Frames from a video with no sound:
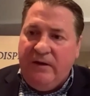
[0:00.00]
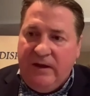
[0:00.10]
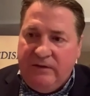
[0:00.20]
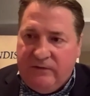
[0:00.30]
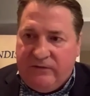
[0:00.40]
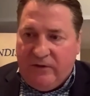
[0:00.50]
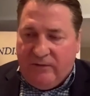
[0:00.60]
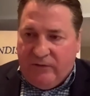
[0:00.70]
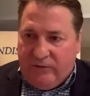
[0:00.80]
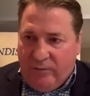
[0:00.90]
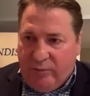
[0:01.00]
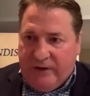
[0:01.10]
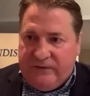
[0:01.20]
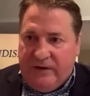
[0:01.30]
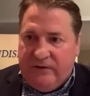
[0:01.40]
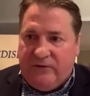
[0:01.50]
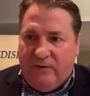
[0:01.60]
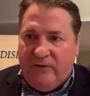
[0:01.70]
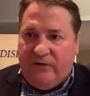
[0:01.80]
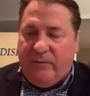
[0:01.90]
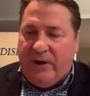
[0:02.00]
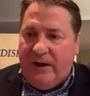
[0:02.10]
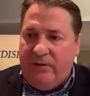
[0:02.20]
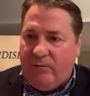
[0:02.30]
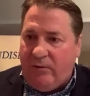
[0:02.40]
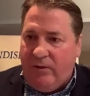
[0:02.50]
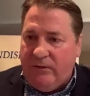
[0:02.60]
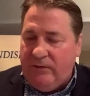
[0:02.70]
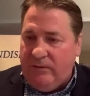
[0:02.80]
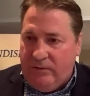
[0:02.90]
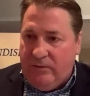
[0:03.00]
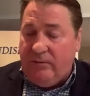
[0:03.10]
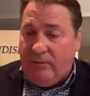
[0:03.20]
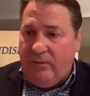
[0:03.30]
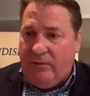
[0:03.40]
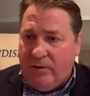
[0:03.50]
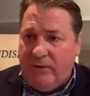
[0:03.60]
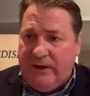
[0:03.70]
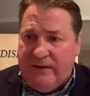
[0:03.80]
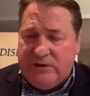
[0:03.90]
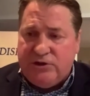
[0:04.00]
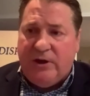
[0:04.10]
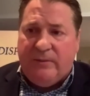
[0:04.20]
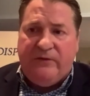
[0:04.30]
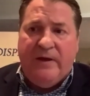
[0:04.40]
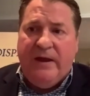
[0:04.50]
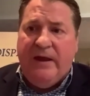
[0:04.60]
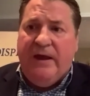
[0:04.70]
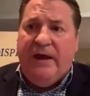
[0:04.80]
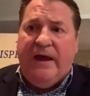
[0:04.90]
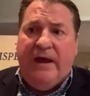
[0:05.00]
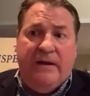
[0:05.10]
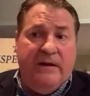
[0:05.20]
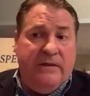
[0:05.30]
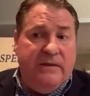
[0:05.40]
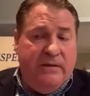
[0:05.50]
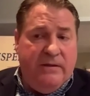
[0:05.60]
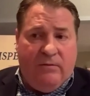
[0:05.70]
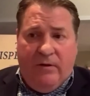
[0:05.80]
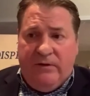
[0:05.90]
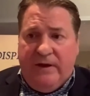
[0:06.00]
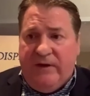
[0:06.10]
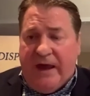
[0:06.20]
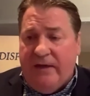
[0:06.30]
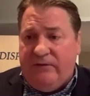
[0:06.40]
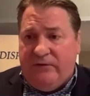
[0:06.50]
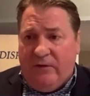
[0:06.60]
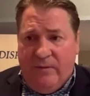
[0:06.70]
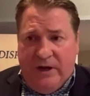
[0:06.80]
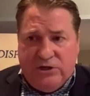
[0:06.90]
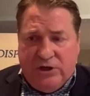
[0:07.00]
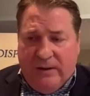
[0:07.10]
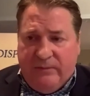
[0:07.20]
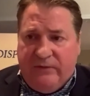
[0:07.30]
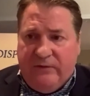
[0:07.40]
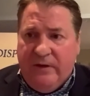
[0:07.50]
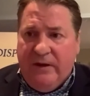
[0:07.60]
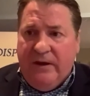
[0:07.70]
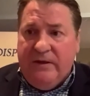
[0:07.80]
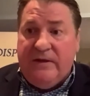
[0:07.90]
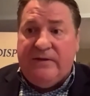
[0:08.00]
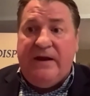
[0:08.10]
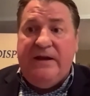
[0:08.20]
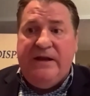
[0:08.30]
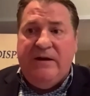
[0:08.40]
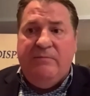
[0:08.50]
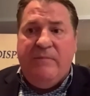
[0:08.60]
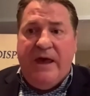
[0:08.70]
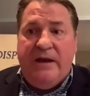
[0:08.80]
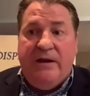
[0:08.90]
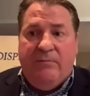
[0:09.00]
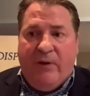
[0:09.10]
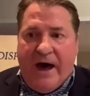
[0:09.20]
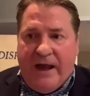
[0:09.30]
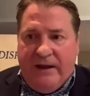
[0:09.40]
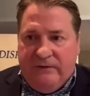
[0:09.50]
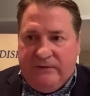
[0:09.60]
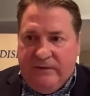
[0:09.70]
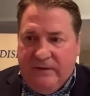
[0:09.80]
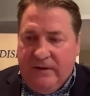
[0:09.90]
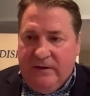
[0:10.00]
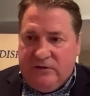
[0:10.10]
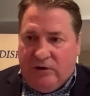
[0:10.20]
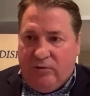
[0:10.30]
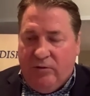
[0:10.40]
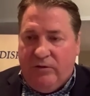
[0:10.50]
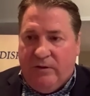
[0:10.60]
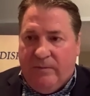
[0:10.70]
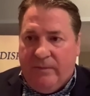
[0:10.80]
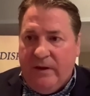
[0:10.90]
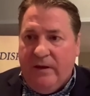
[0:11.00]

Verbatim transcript: into service or impressed into service upon the Royal, the Royal Navy ships. And the Royal Navy had so many ships that they needed men and bodies to crew them.